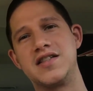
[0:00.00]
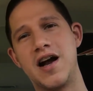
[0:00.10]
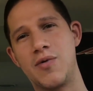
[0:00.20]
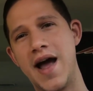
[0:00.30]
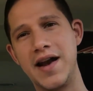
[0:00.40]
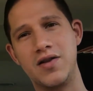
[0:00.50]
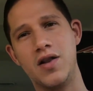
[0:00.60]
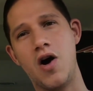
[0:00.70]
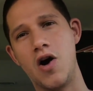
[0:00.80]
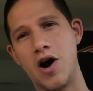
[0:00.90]

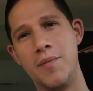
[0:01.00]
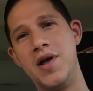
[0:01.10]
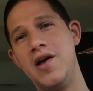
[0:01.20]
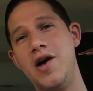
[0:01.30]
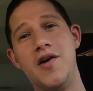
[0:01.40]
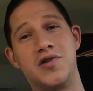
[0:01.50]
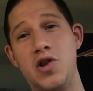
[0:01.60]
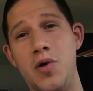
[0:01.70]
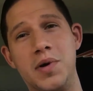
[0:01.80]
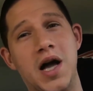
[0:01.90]
tyrannical arm of
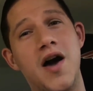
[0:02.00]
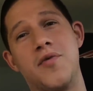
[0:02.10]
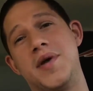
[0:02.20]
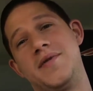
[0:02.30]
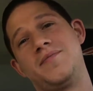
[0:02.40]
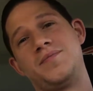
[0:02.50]
global government.